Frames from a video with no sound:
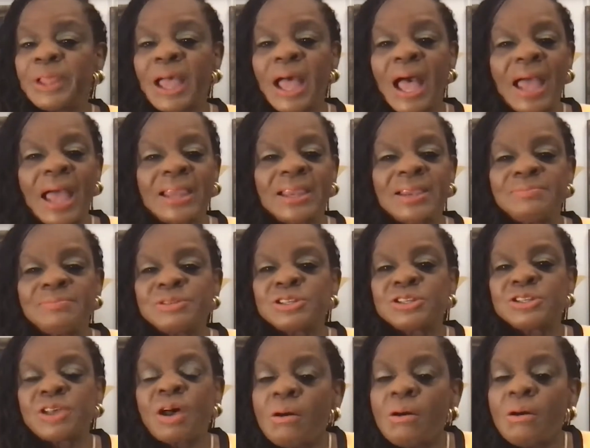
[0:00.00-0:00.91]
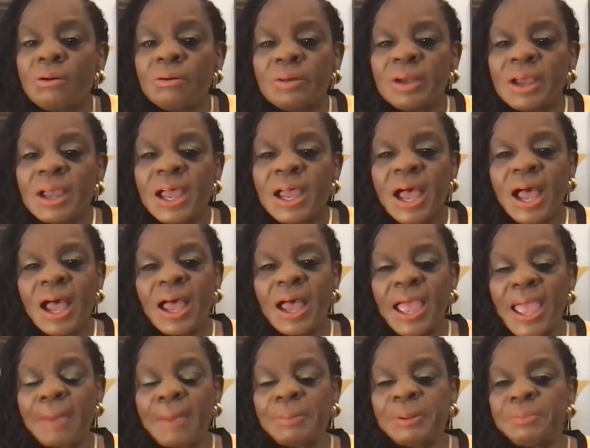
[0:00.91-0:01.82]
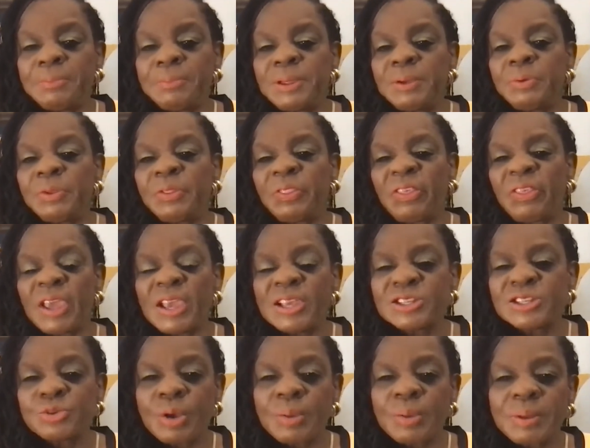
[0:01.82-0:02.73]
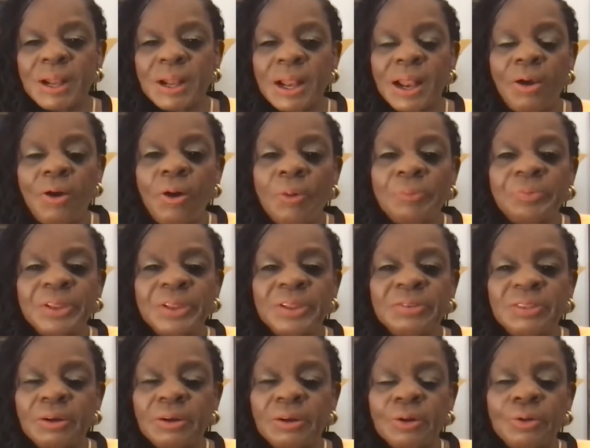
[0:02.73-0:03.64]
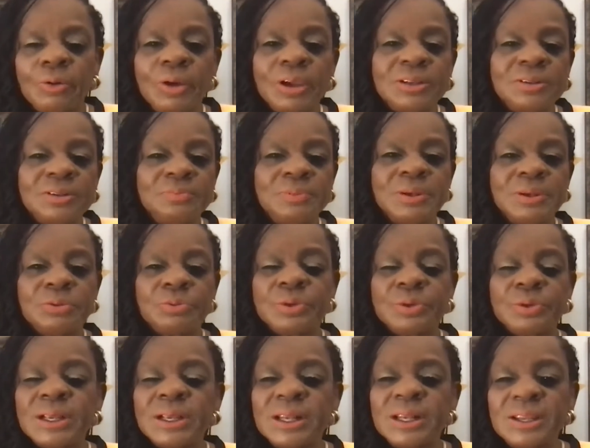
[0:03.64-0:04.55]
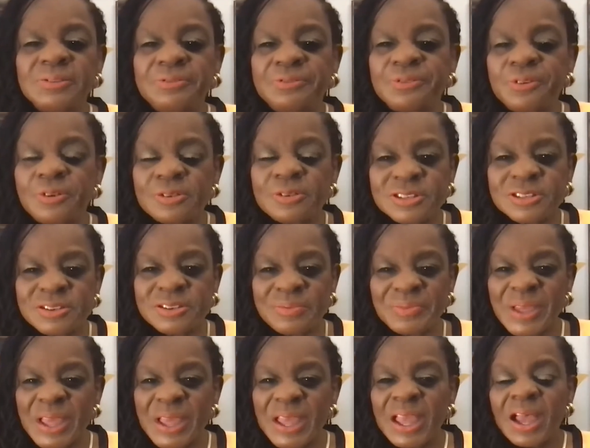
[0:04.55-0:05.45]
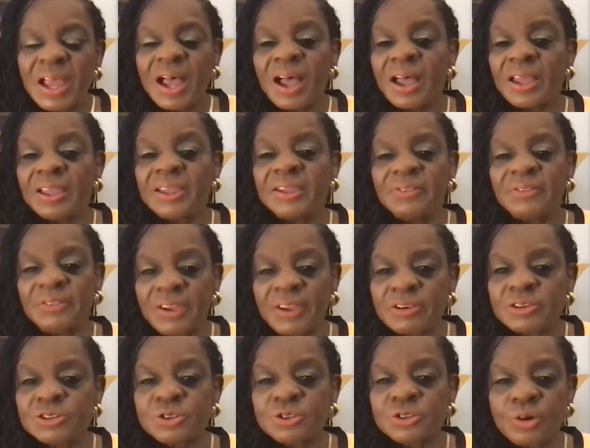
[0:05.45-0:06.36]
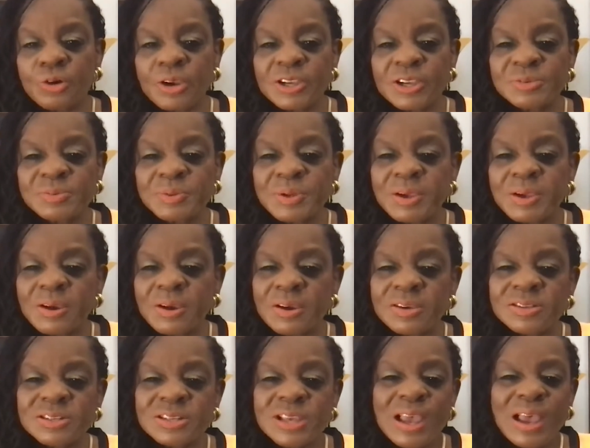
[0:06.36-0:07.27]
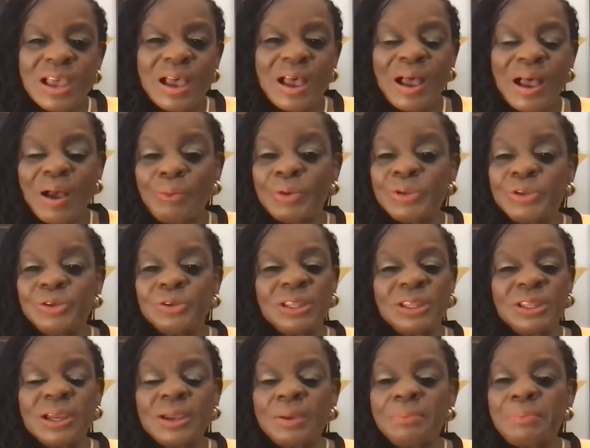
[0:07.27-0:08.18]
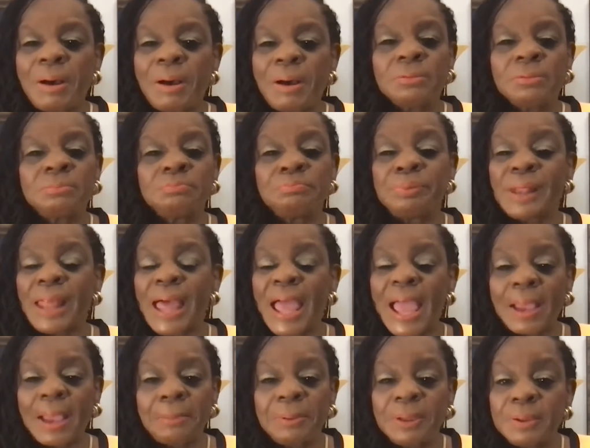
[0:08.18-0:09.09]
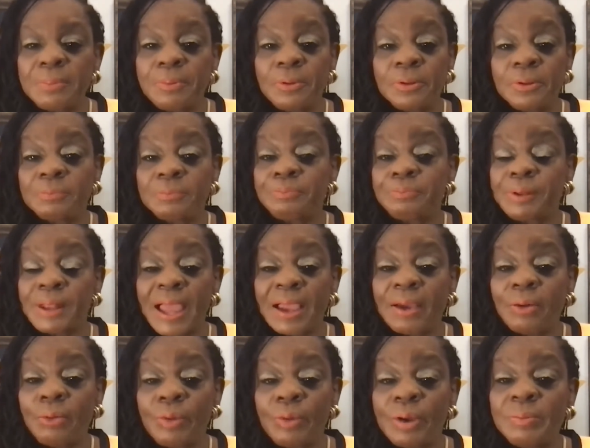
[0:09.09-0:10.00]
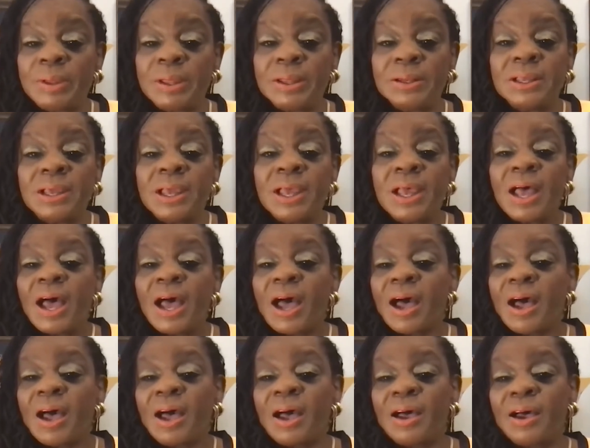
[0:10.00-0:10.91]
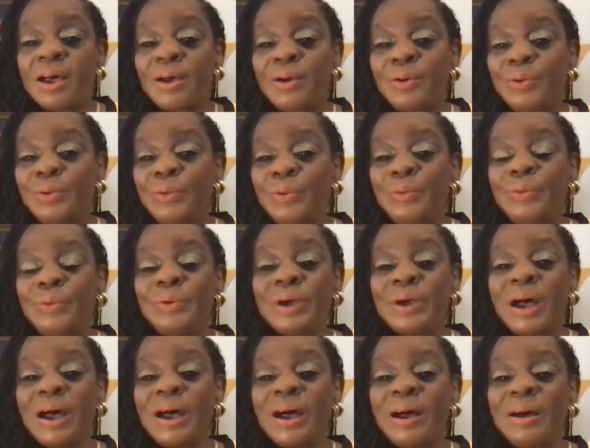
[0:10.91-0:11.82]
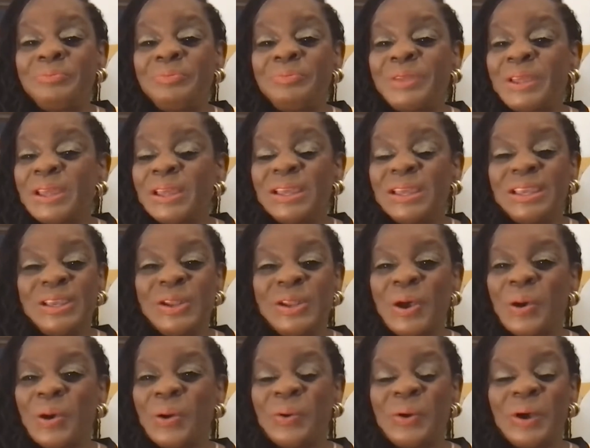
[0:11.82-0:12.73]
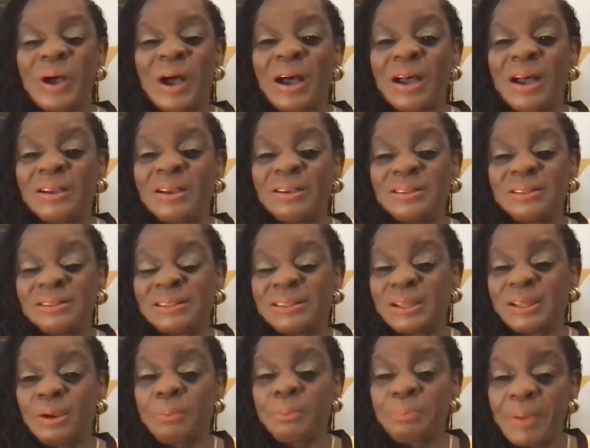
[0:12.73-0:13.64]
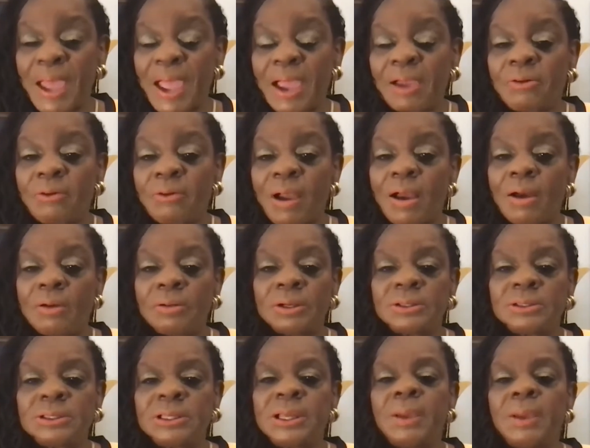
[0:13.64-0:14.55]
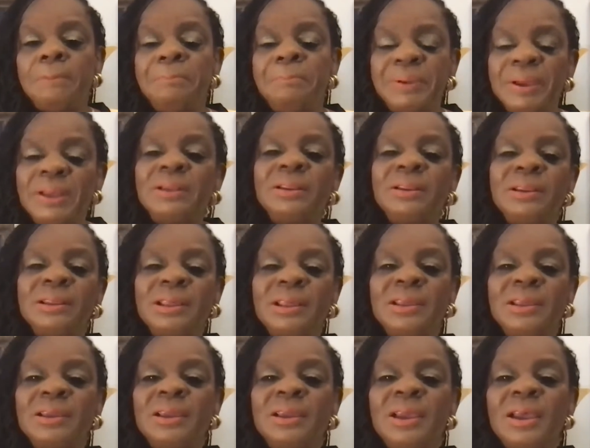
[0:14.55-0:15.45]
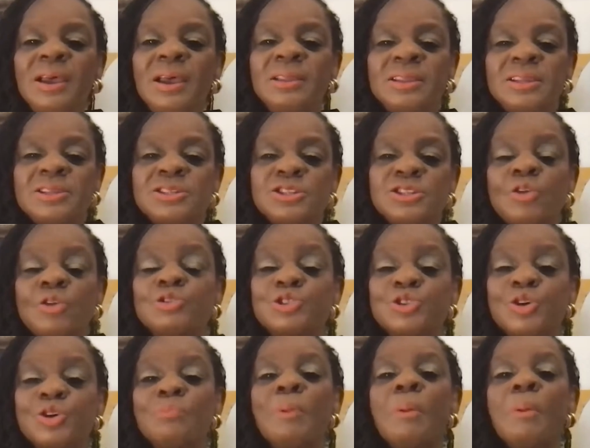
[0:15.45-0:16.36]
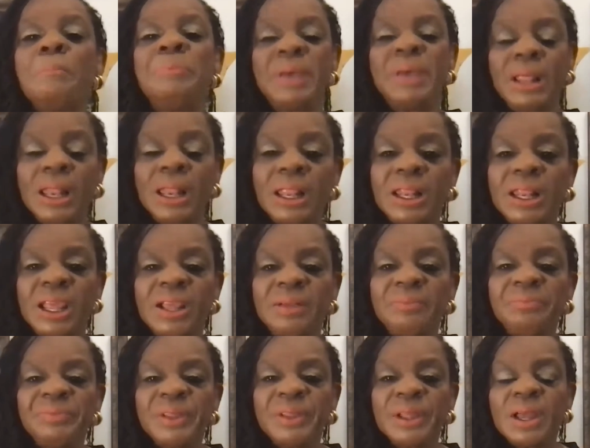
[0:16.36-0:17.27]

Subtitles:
am so happy to be with these women, and I hope that they're going to be really fulsome in their stories, because when you think about Black people and Black women who, their background, the ability, the social mobility